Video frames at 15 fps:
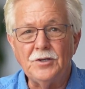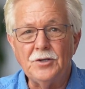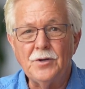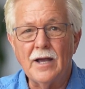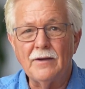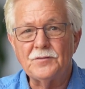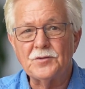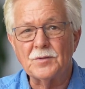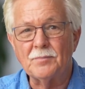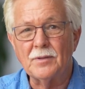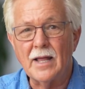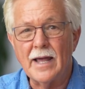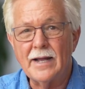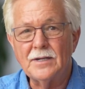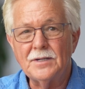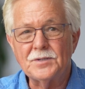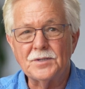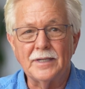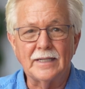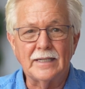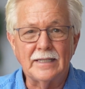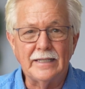you have suppliers
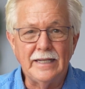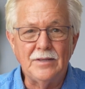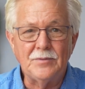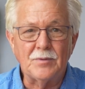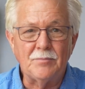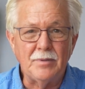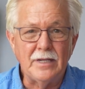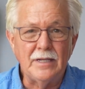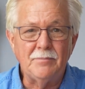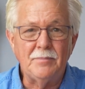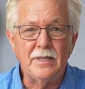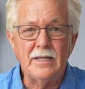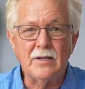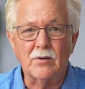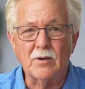and either B2B